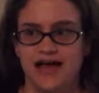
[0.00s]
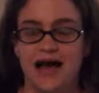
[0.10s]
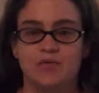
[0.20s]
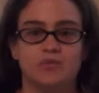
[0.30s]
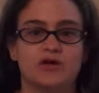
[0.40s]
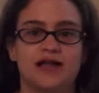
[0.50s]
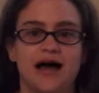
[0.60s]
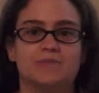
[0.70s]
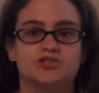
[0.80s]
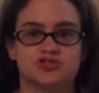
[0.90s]
at, real
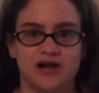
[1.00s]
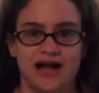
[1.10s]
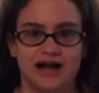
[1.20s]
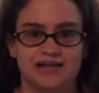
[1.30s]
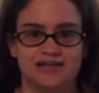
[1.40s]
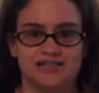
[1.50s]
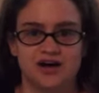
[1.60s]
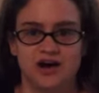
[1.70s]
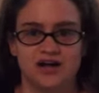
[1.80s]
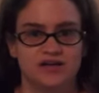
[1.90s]
abstract. It's
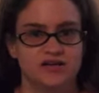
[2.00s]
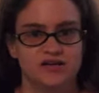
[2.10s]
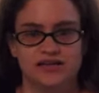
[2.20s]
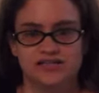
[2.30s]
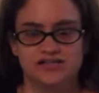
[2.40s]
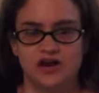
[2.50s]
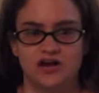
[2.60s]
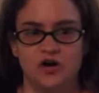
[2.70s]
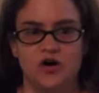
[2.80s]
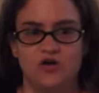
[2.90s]
not it's not
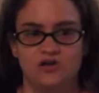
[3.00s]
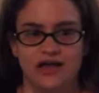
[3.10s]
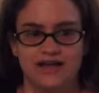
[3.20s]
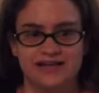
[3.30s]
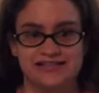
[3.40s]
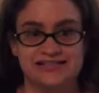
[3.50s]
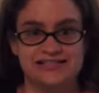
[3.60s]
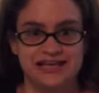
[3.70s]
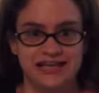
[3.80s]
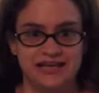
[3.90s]
at all like a
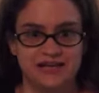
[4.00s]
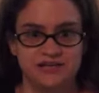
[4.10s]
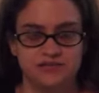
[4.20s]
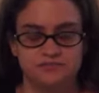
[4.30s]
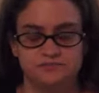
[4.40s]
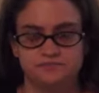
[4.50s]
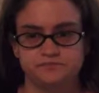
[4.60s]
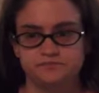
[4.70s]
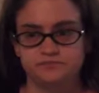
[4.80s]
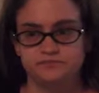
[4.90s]
scene.
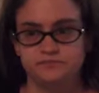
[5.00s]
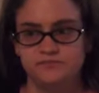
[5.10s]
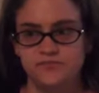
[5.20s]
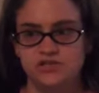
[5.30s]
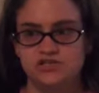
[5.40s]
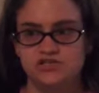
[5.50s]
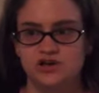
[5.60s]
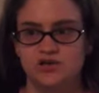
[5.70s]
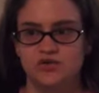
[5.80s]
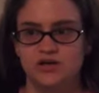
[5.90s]

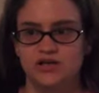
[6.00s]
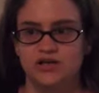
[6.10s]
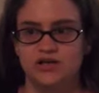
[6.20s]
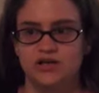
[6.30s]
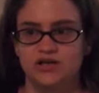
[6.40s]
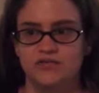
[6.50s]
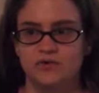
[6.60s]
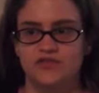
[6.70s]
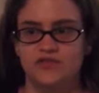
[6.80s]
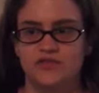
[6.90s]
So
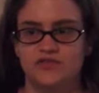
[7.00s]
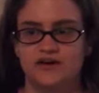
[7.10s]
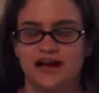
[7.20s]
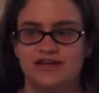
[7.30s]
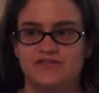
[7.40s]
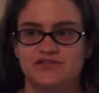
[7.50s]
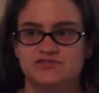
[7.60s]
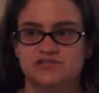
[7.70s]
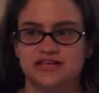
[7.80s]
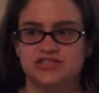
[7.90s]
with the guided
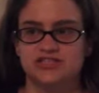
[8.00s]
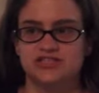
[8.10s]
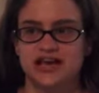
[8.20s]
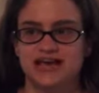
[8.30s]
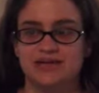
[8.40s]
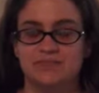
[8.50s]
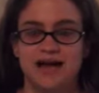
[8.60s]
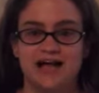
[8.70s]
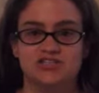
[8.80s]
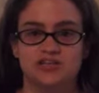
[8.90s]
visualizations, I can
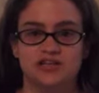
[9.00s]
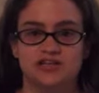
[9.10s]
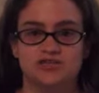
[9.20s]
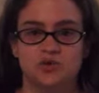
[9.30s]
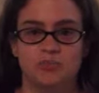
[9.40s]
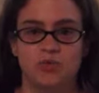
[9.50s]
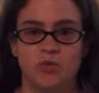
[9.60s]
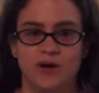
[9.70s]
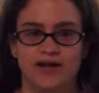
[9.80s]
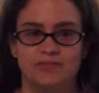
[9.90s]
imagine it to a
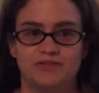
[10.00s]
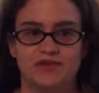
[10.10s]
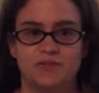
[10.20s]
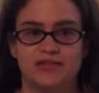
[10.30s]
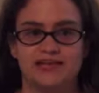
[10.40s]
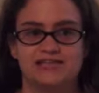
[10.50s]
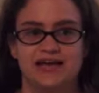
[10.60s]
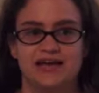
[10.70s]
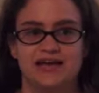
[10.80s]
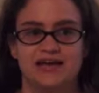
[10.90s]
point, but then when they
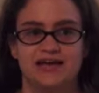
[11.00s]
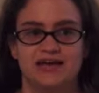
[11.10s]
say